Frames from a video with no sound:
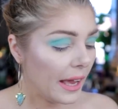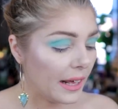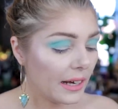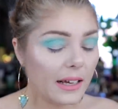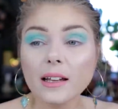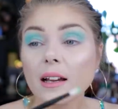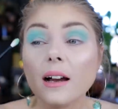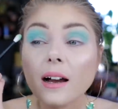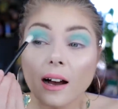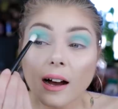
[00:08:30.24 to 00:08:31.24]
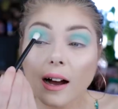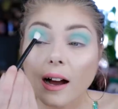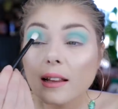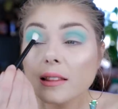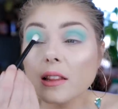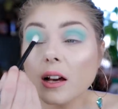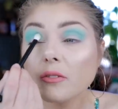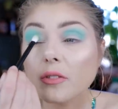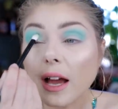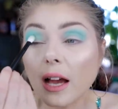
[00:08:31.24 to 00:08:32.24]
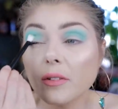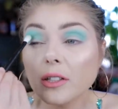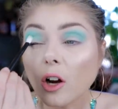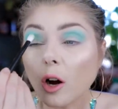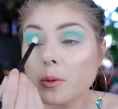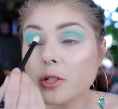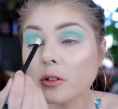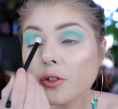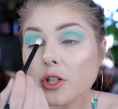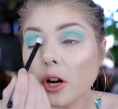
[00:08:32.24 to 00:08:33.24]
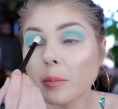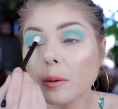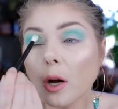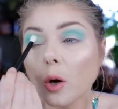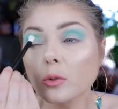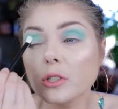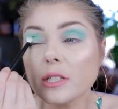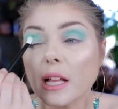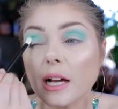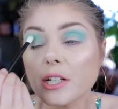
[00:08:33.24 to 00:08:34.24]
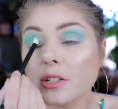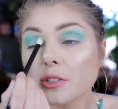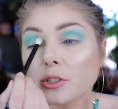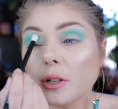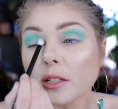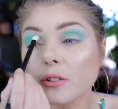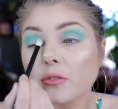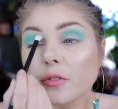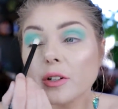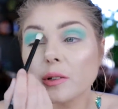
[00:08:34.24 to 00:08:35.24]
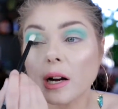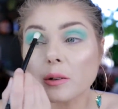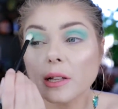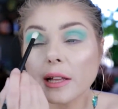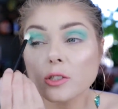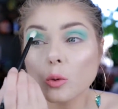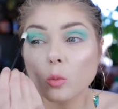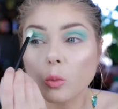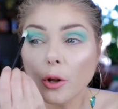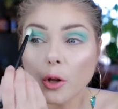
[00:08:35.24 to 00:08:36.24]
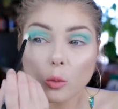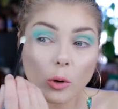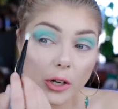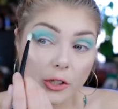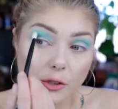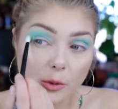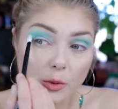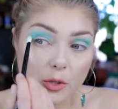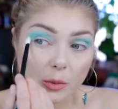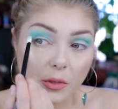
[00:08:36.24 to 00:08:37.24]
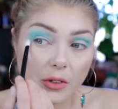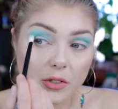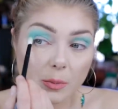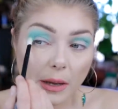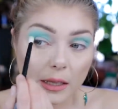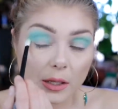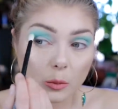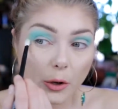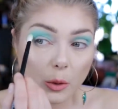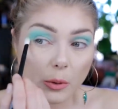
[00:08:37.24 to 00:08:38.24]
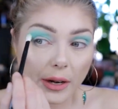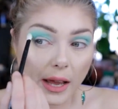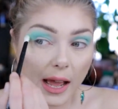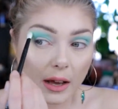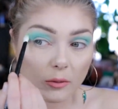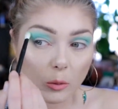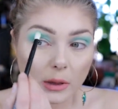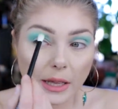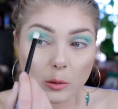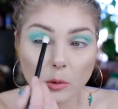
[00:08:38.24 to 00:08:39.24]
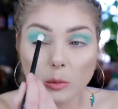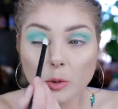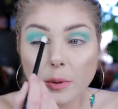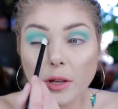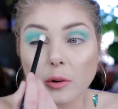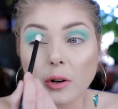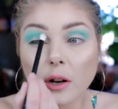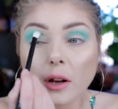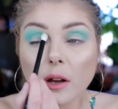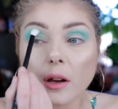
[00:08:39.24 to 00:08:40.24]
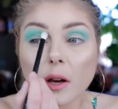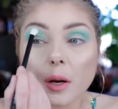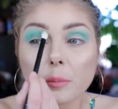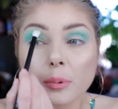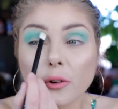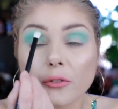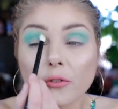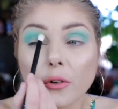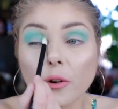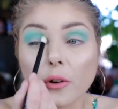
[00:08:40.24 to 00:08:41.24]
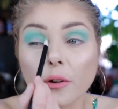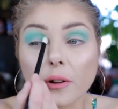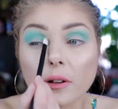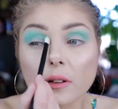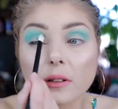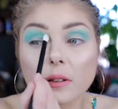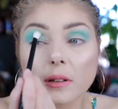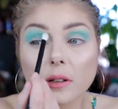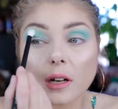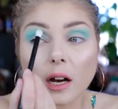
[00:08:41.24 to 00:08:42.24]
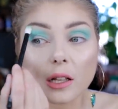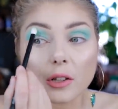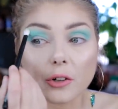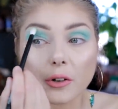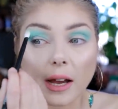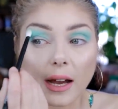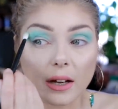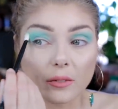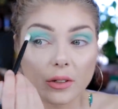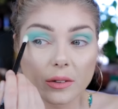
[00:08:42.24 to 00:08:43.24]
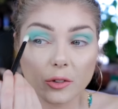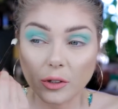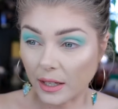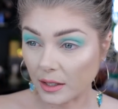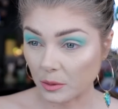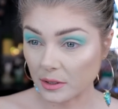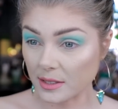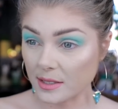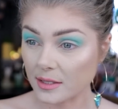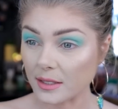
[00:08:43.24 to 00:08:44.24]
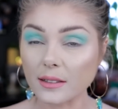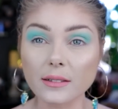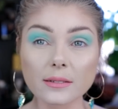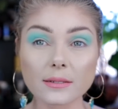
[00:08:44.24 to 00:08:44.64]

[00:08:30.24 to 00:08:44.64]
And I... I loved having the option of shopping my own stash, trying to figure out like, so what do you want to use with this palette? What do you want to have? Like, what would be your preferred color to have together with this teal?